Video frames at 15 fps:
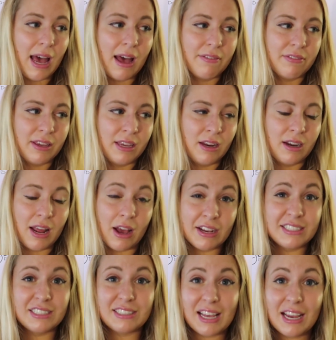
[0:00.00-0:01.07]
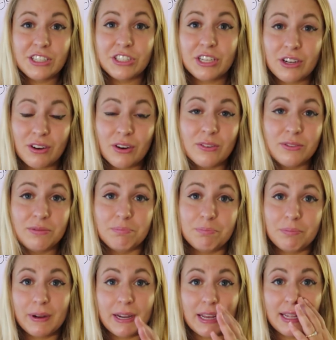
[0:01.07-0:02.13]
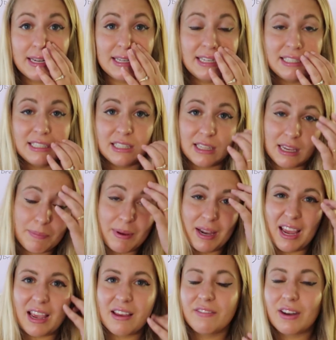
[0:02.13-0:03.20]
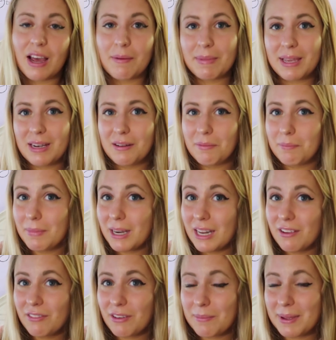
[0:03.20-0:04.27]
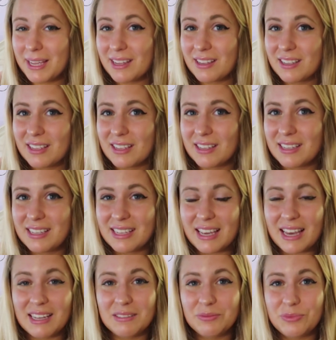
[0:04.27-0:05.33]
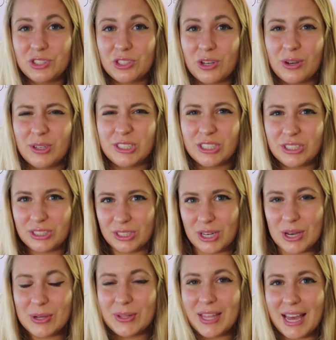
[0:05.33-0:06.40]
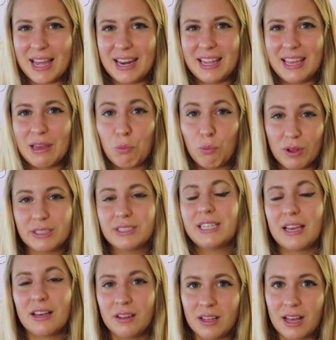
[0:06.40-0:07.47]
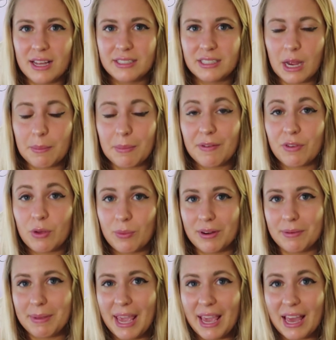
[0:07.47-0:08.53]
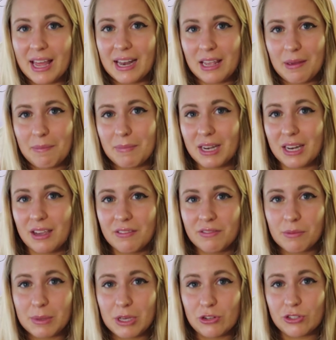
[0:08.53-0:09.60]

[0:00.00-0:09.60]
half a year now and it's actually grown pretty decently, but I have not made money from it yet. So just know that it will take a lot of time if you want to make any money from